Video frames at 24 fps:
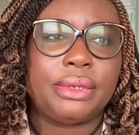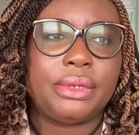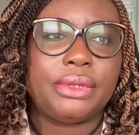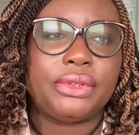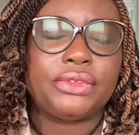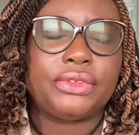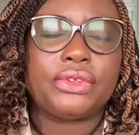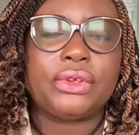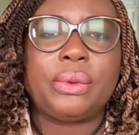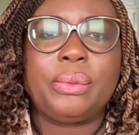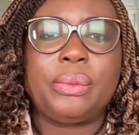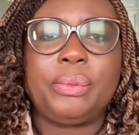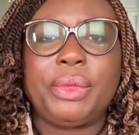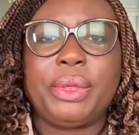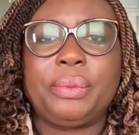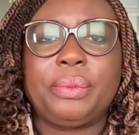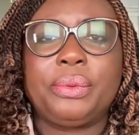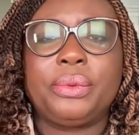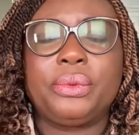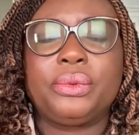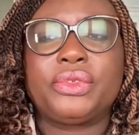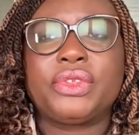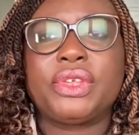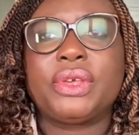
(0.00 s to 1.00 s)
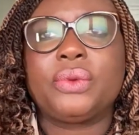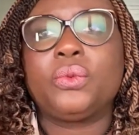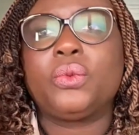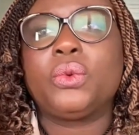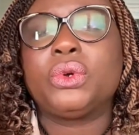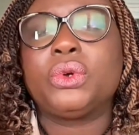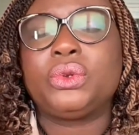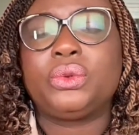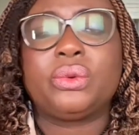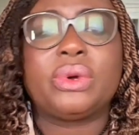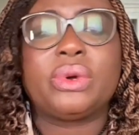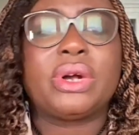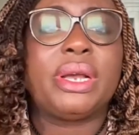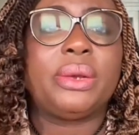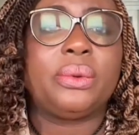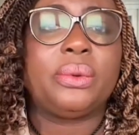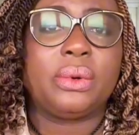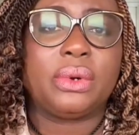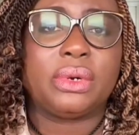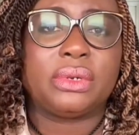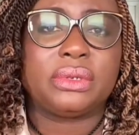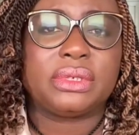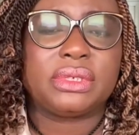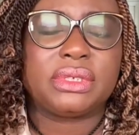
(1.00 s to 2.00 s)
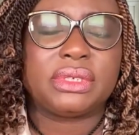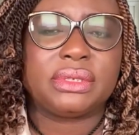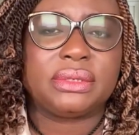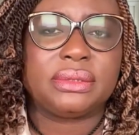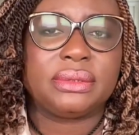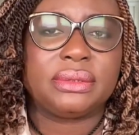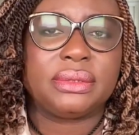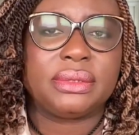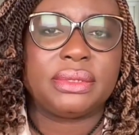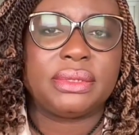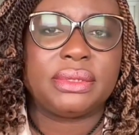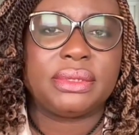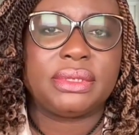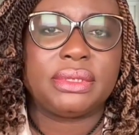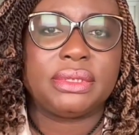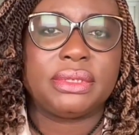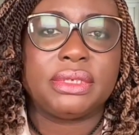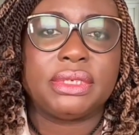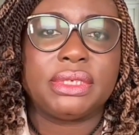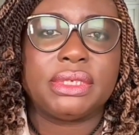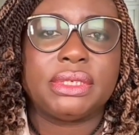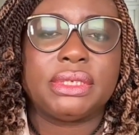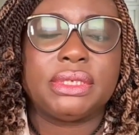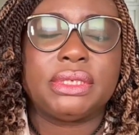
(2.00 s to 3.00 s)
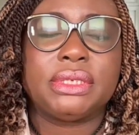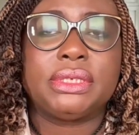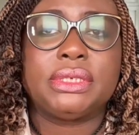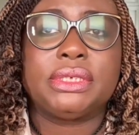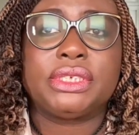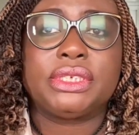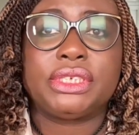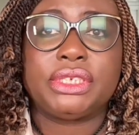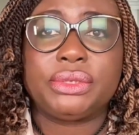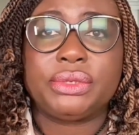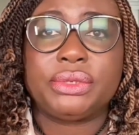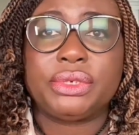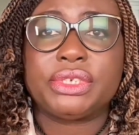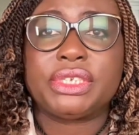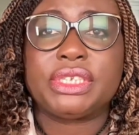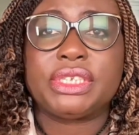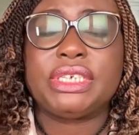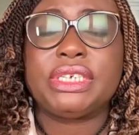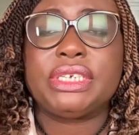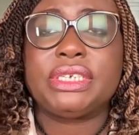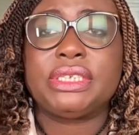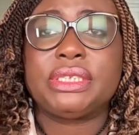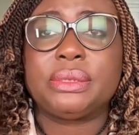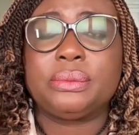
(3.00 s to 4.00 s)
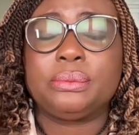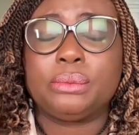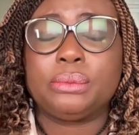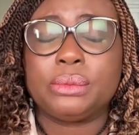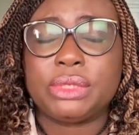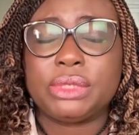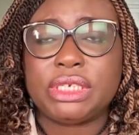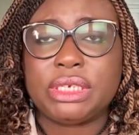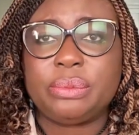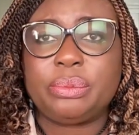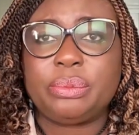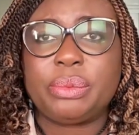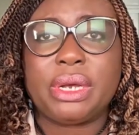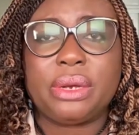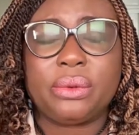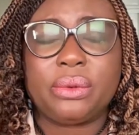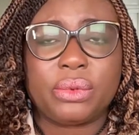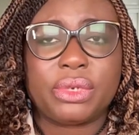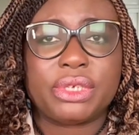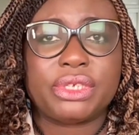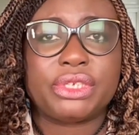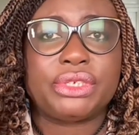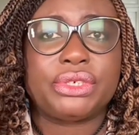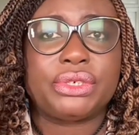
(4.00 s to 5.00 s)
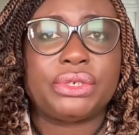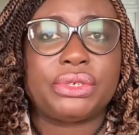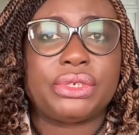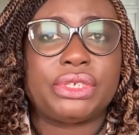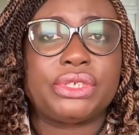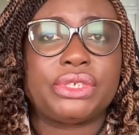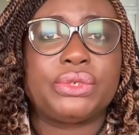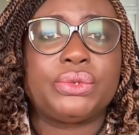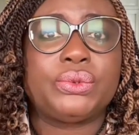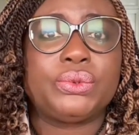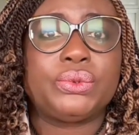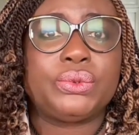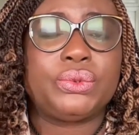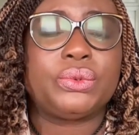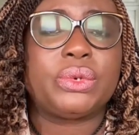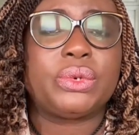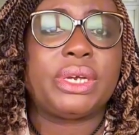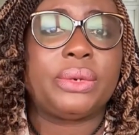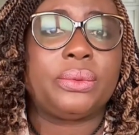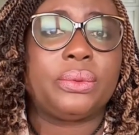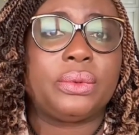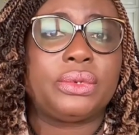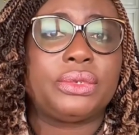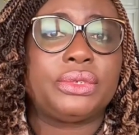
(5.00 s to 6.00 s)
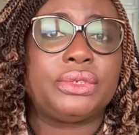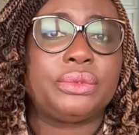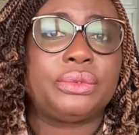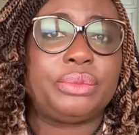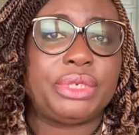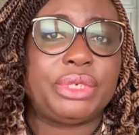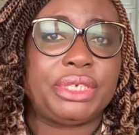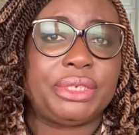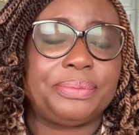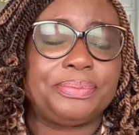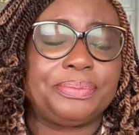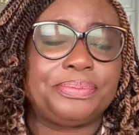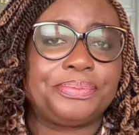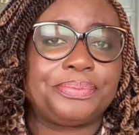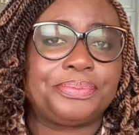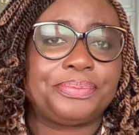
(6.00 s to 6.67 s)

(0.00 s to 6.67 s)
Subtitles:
Some people will say, what do I want? Seriously, the deeper question is, who do I want to be?